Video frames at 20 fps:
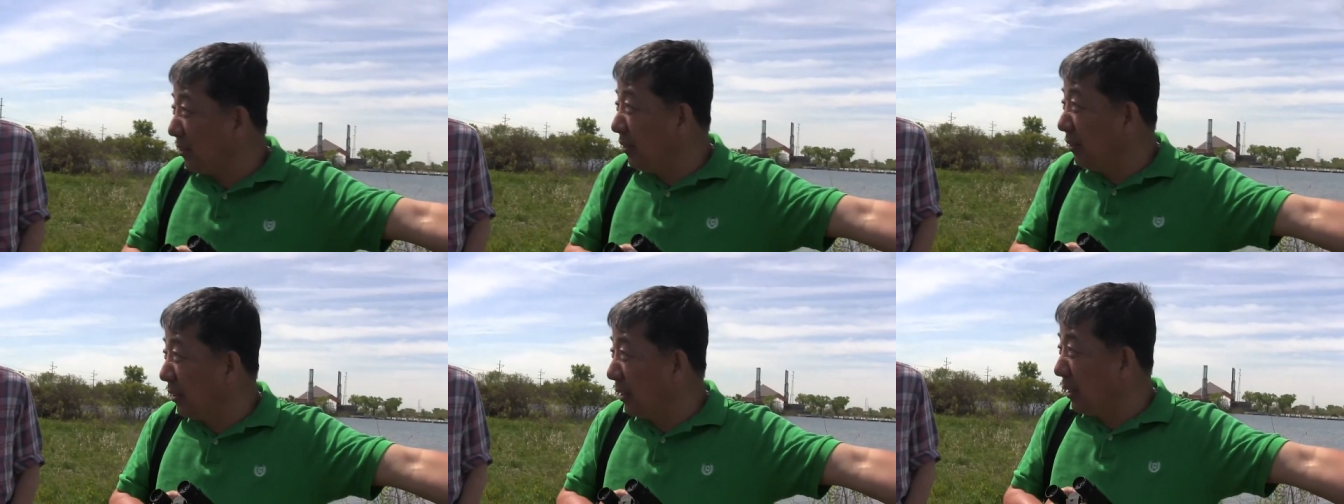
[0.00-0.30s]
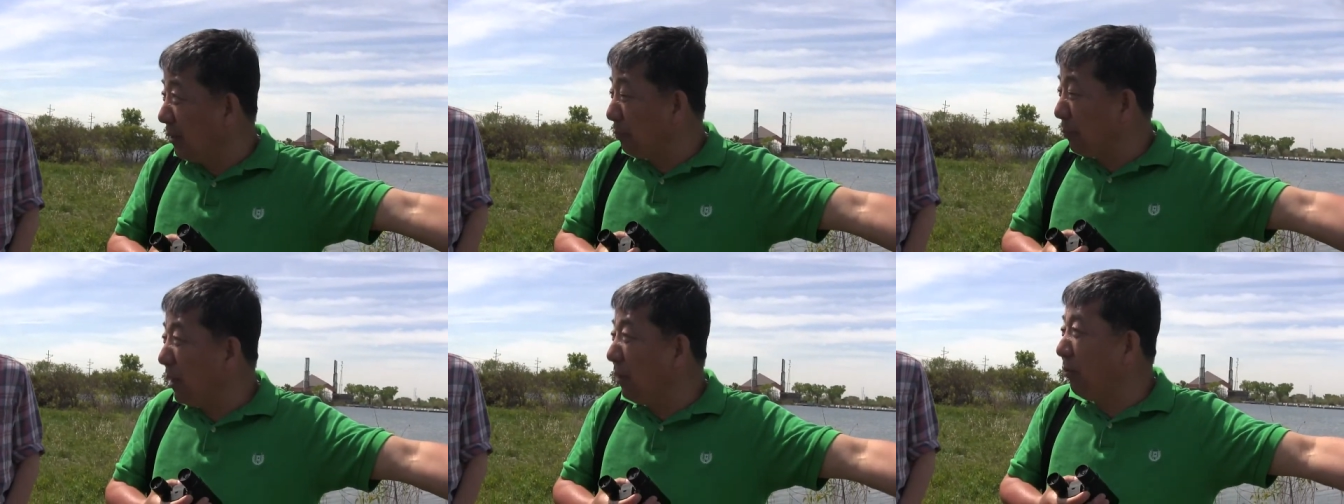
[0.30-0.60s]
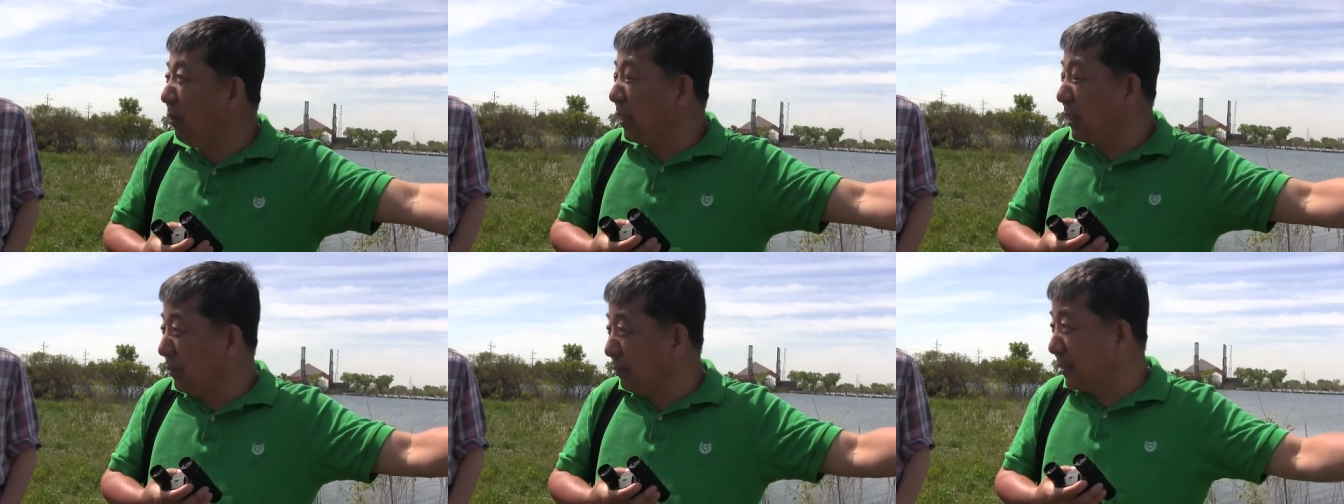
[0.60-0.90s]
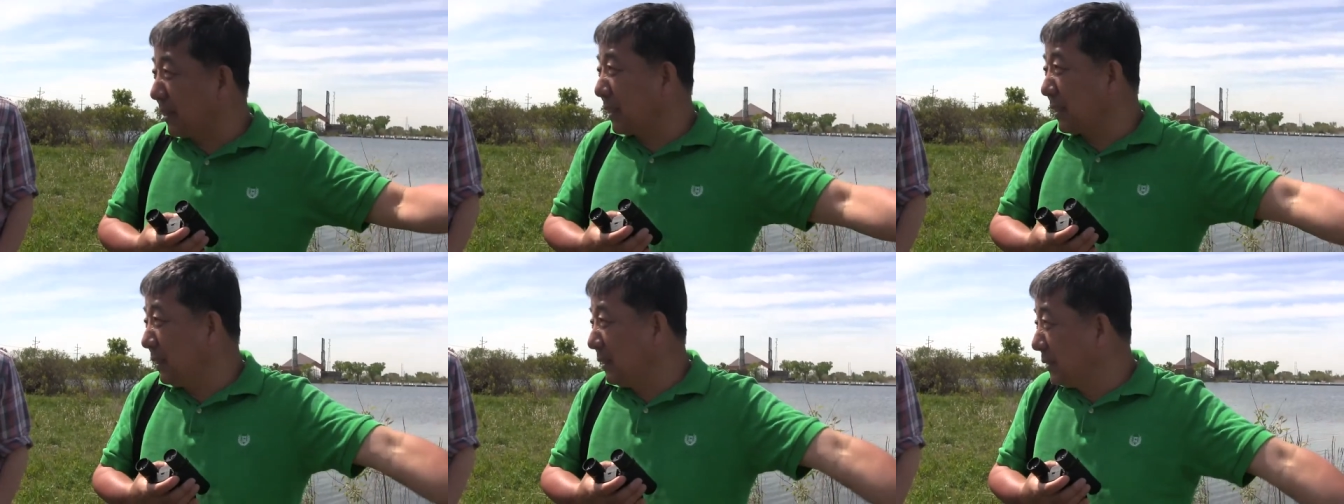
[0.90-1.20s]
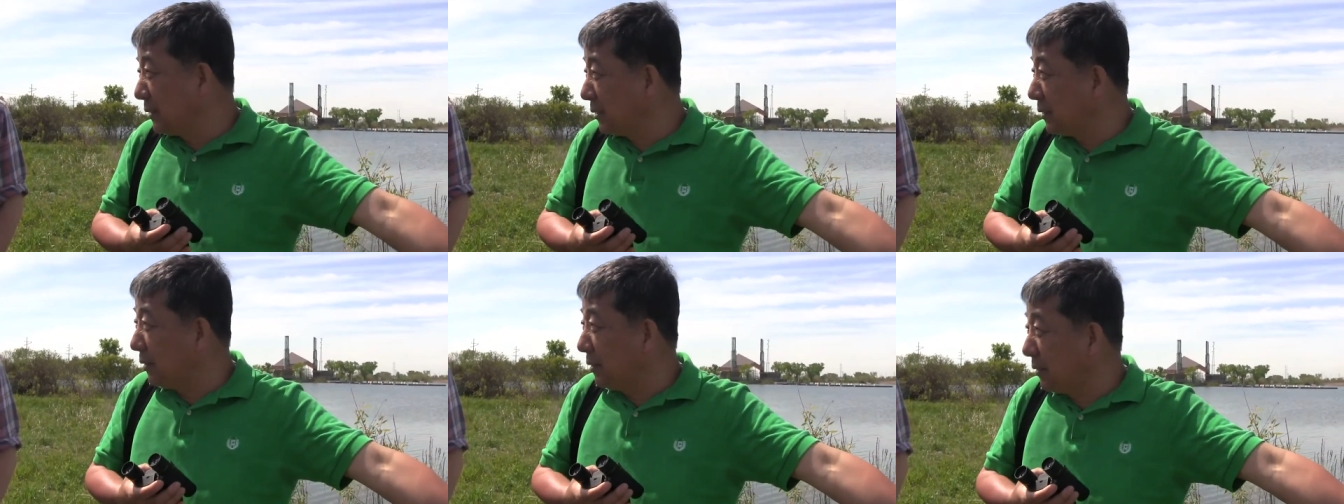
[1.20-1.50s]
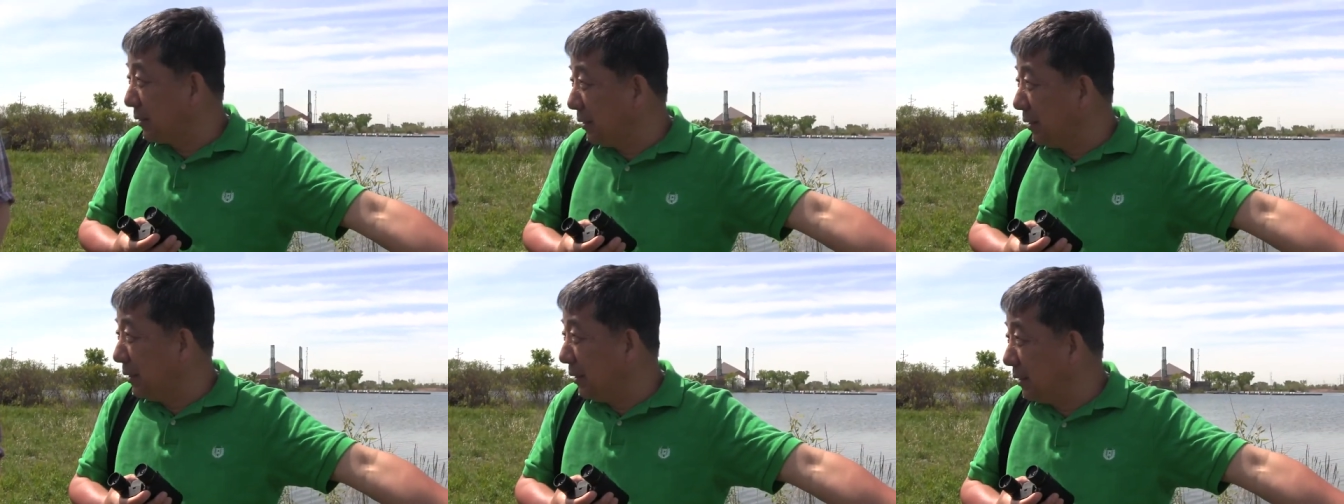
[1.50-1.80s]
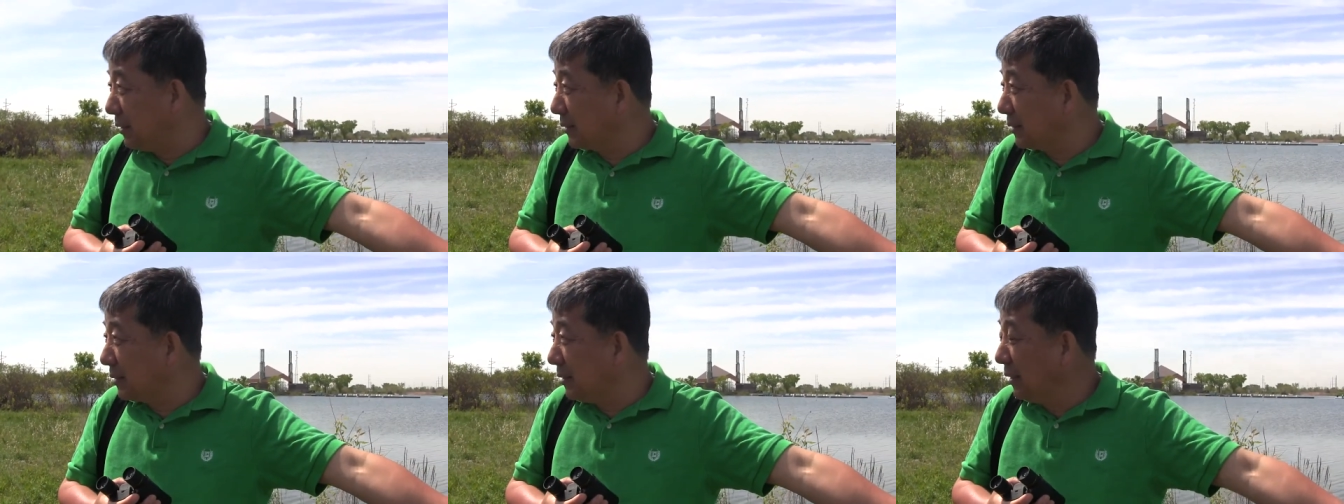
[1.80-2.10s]
on it. But one of the concerns
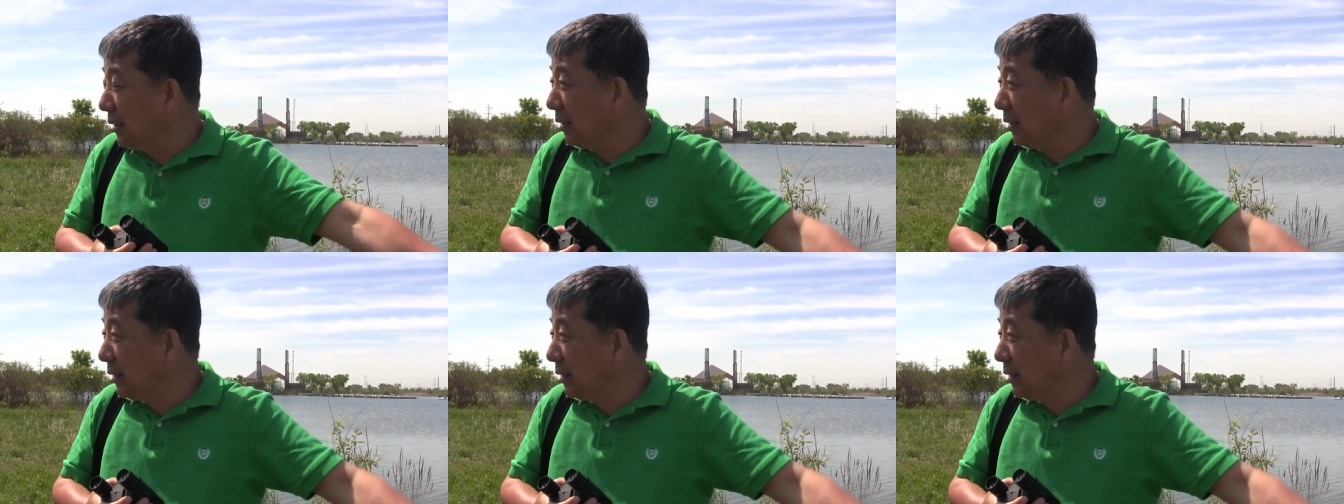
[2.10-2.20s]
is